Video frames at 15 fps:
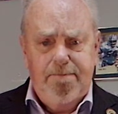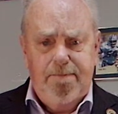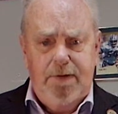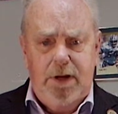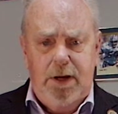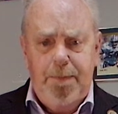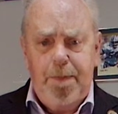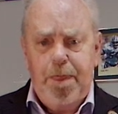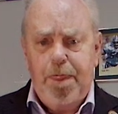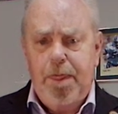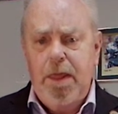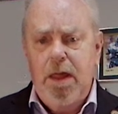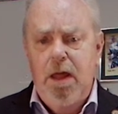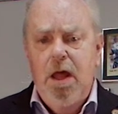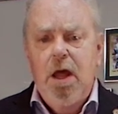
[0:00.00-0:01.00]
Okay.
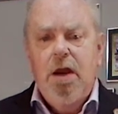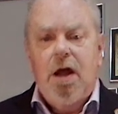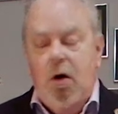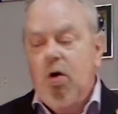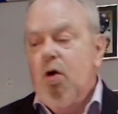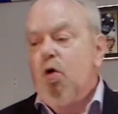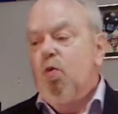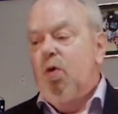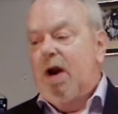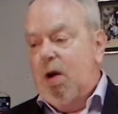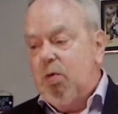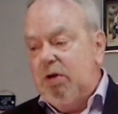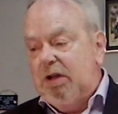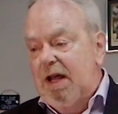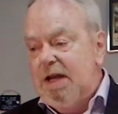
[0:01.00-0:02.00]
Now, what I
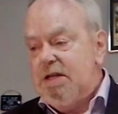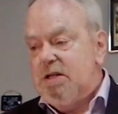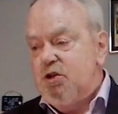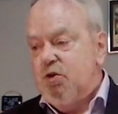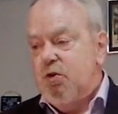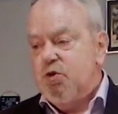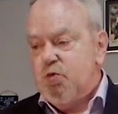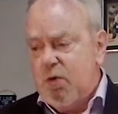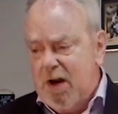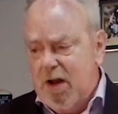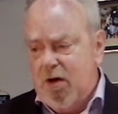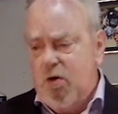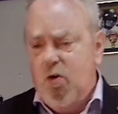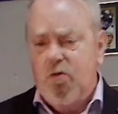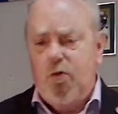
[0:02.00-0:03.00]
would like to do is we're going
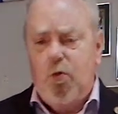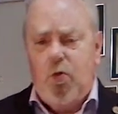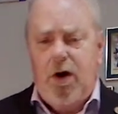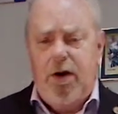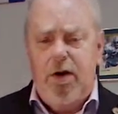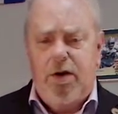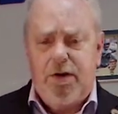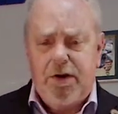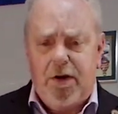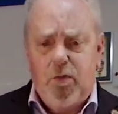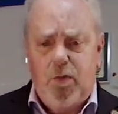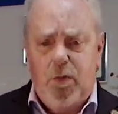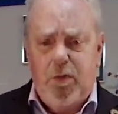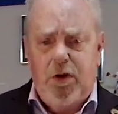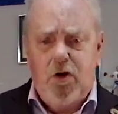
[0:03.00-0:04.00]
to go over
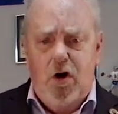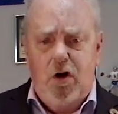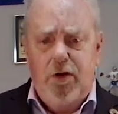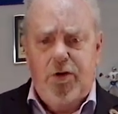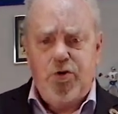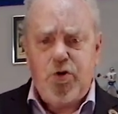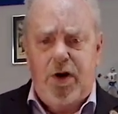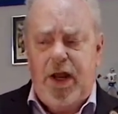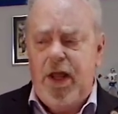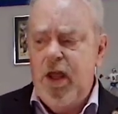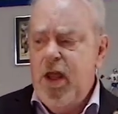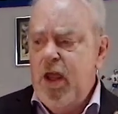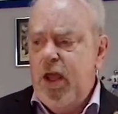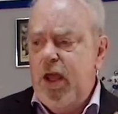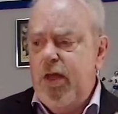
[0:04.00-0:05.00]
what we call in training
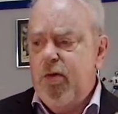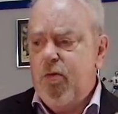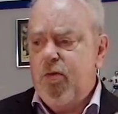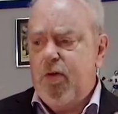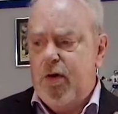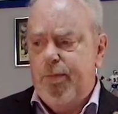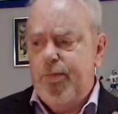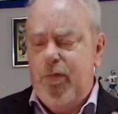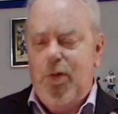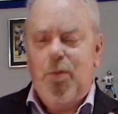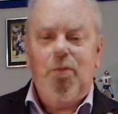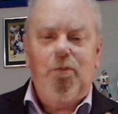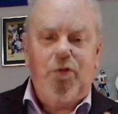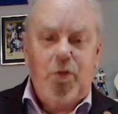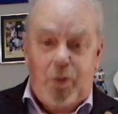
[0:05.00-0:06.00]
either
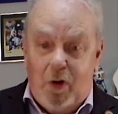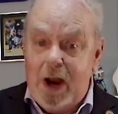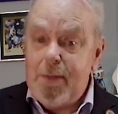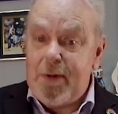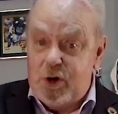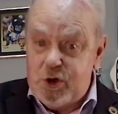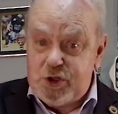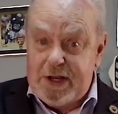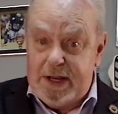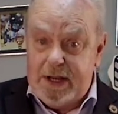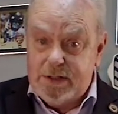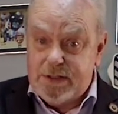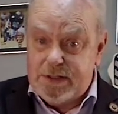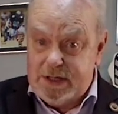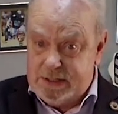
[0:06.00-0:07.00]
the primary
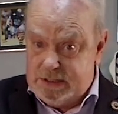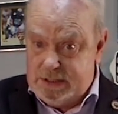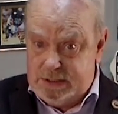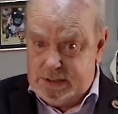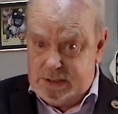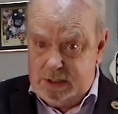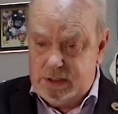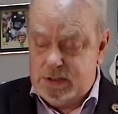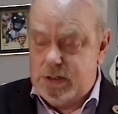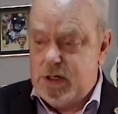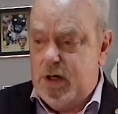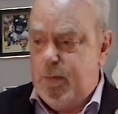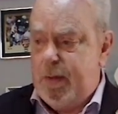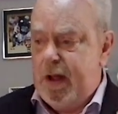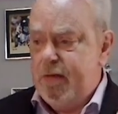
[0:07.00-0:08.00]
stance, as it says
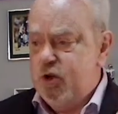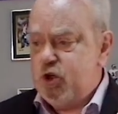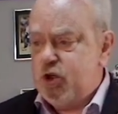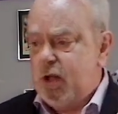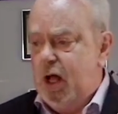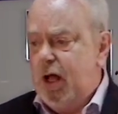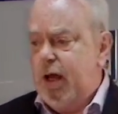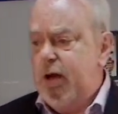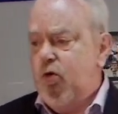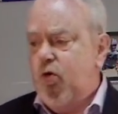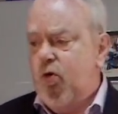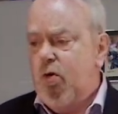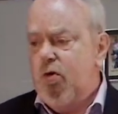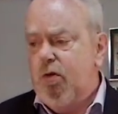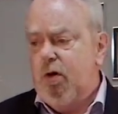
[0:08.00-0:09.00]
up on the slide,
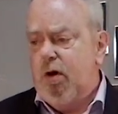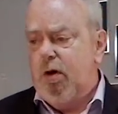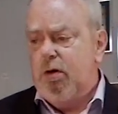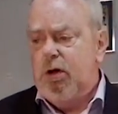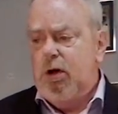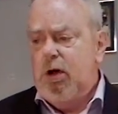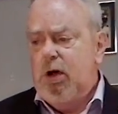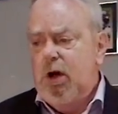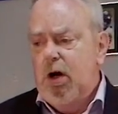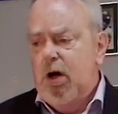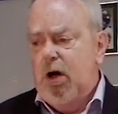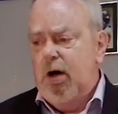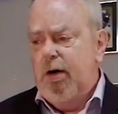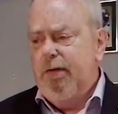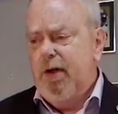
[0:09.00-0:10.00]
or the
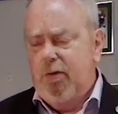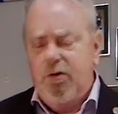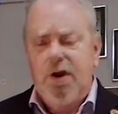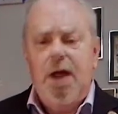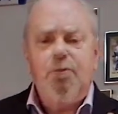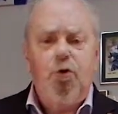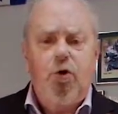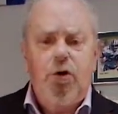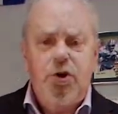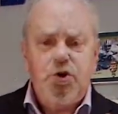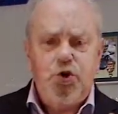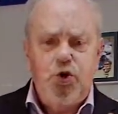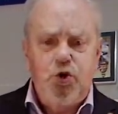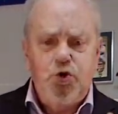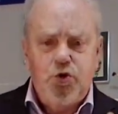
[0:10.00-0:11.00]
another name for it is
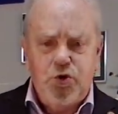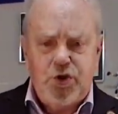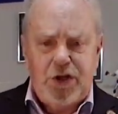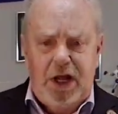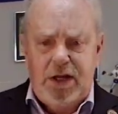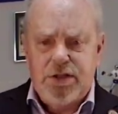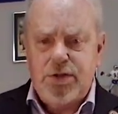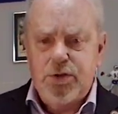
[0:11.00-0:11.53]
a neutral stance.